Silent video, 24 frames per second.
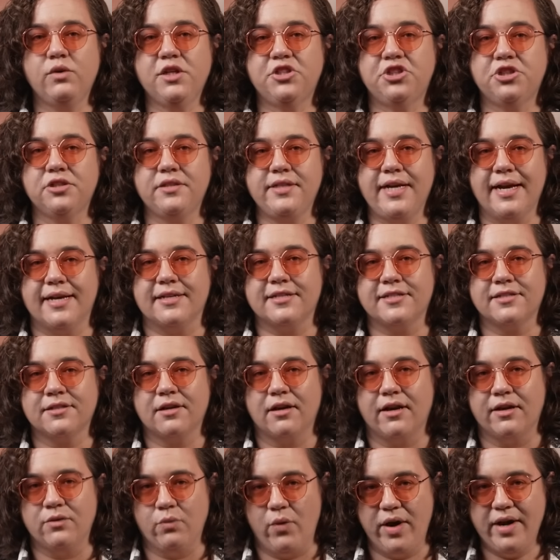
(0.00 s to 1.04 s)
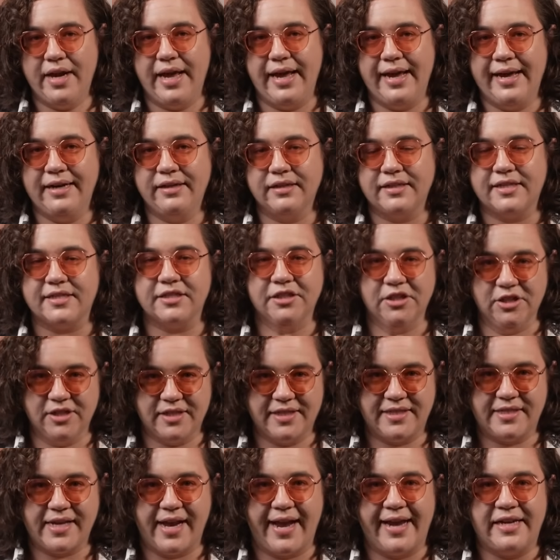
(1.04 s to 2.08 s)
Which, yes, on one hand, is
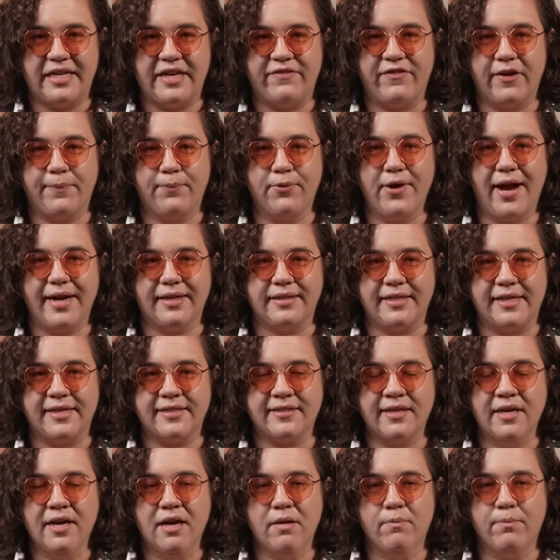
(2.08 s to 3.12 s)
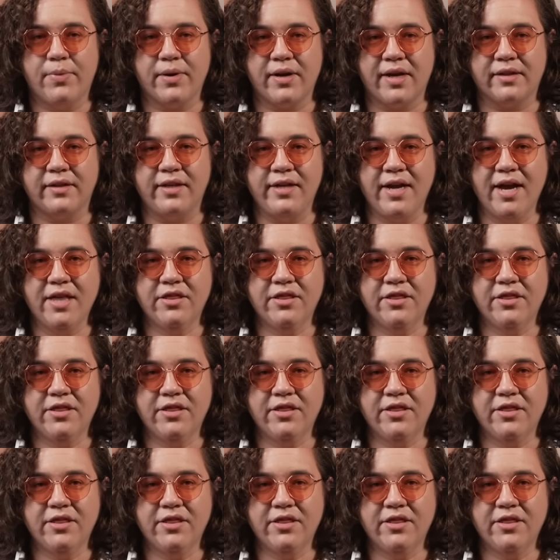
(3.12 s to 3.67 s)
good scientific practice, but on the